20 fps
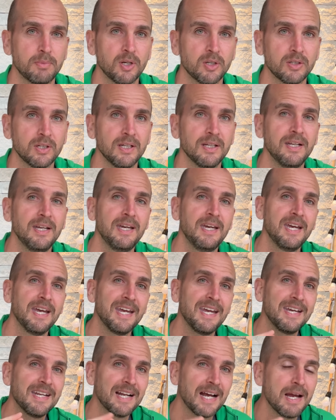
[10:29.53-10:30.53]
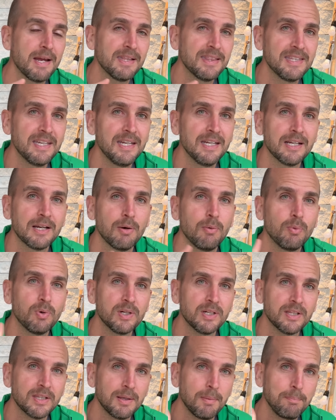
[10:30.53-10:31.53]
market. And I think one
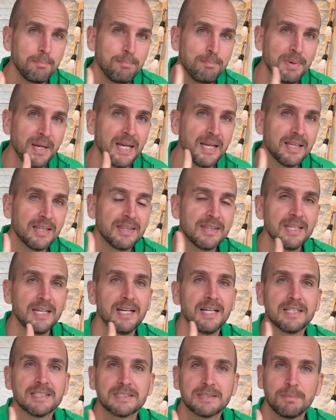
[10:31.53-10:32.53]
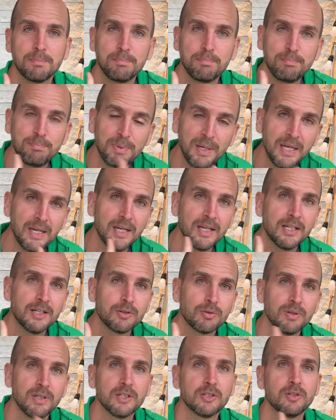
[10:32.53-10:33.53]
of the big things, the big
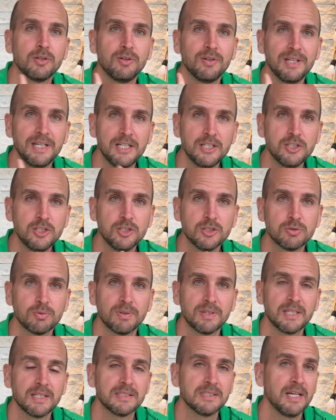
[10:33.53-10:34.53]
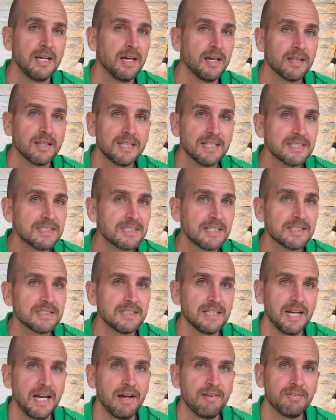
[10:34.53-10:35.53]
critical issues with this
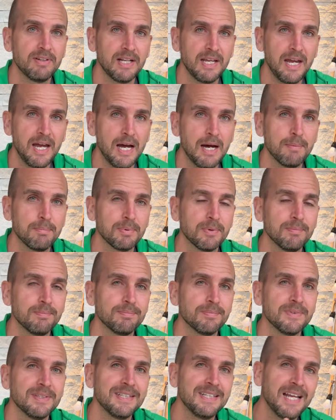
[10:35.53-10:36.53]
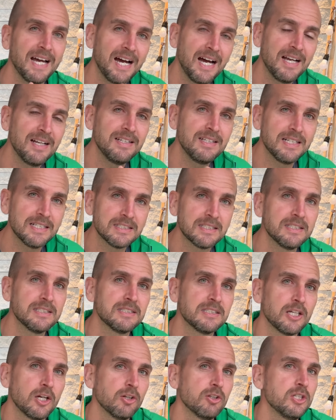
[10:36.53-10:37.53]
doesn't have an app. Not
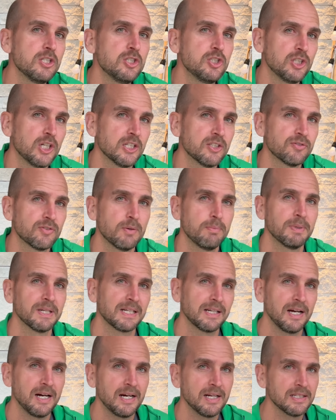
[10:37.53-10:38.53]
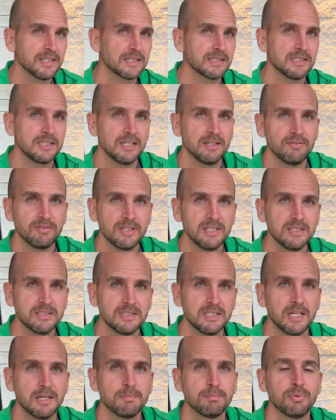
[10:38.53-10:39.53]
necessarily just from a connectivity
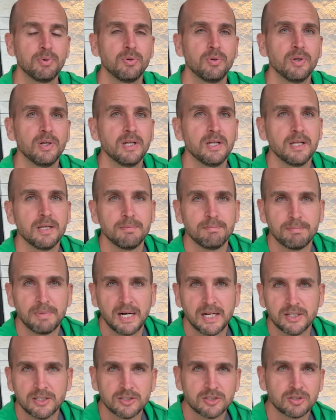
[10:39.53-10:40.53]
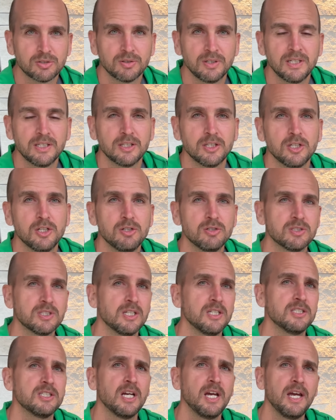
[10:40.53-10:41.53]
standpoint and monitoring the
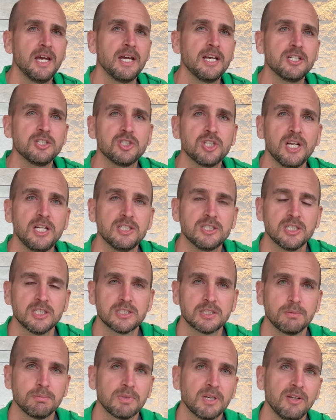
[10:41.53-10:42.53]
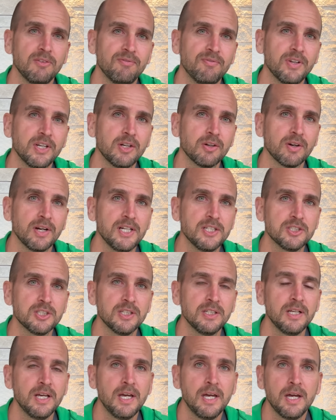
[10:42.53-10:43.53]
usage and changing some
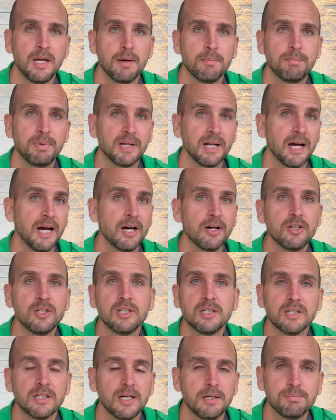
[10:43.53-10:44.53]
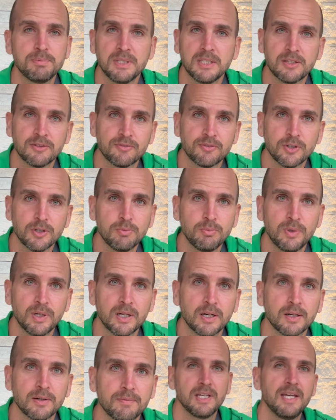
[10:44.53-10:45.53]
configuration, but how are you going to update the
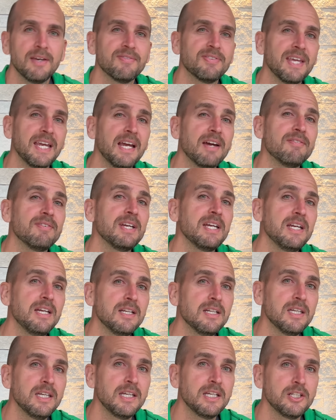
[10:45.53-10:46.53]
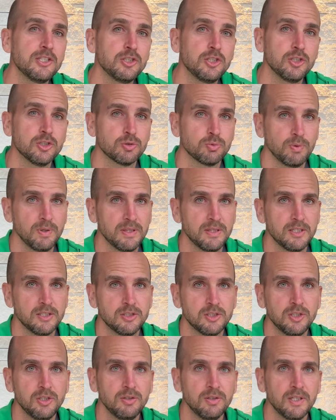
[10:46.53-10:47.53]
firmware? If they have any issues with
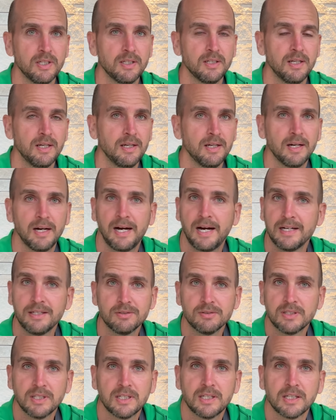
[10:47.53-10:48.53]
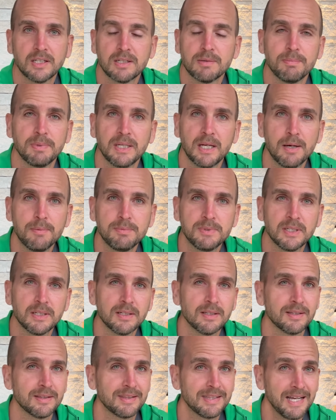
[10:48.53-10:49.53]
this unit, I don't think it can be
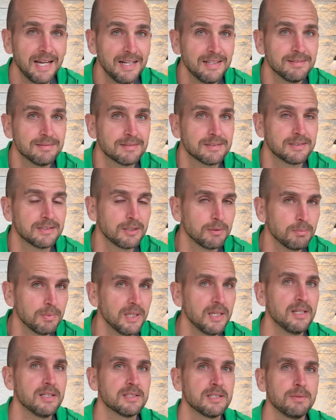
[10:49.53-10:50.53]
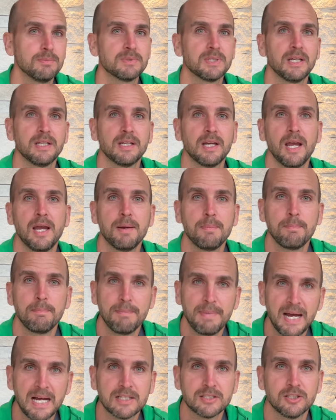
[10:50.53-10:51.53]
updated. That, to me, seems like a
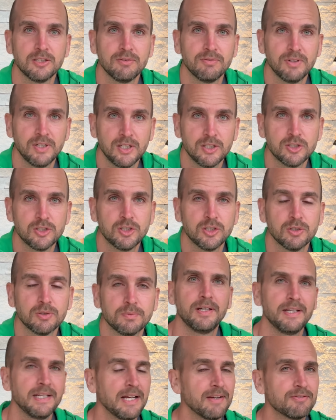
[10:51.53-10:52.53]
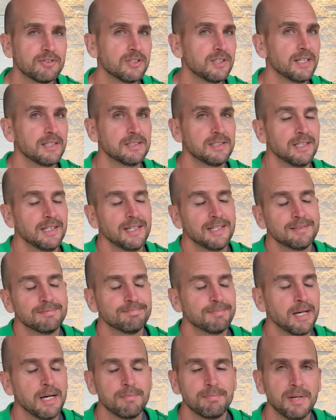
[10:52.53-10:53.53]
massive issue. And after testing it,
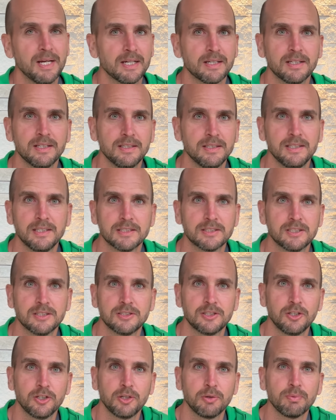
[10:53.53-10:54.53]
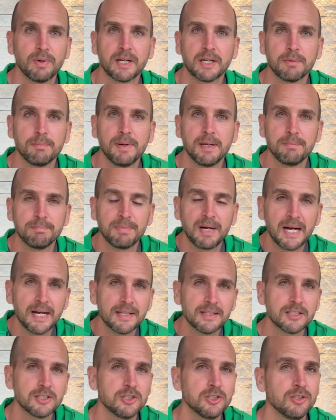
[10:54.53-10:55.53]
I'm not going to necessarily recommend
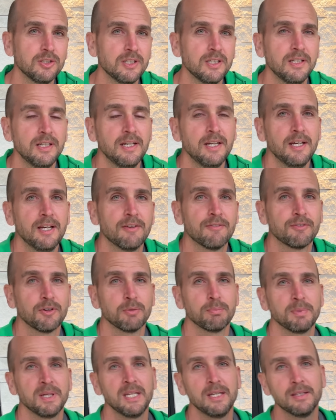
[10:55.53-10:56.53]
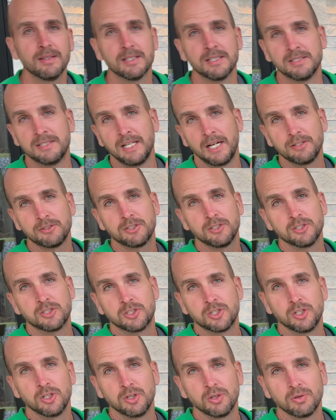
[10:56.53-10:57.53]
buying this unit. For me, the Delta
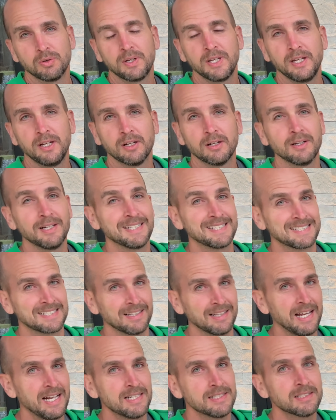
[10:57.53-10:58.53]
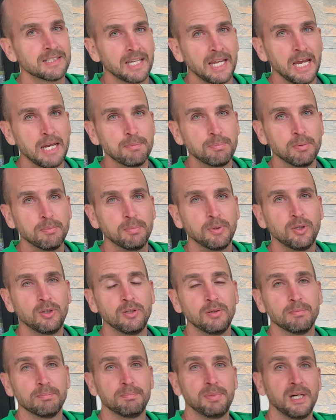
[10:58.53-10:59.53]
2 here, it's less
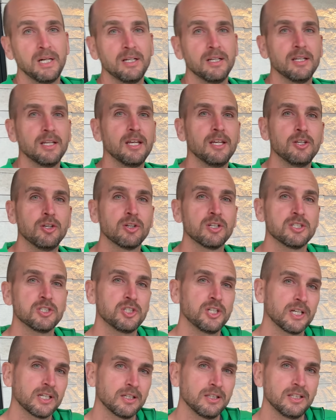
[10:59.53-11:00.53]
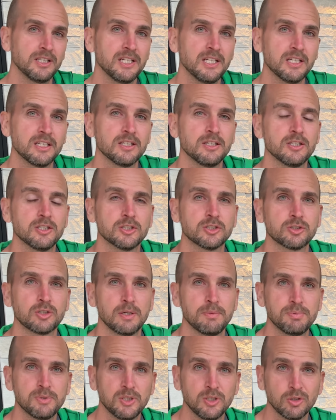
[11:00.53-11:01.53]
capable, but you can check a link in the
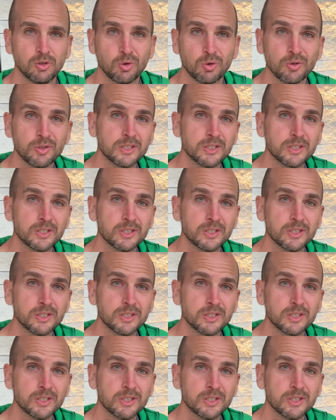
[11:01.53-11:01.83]
description or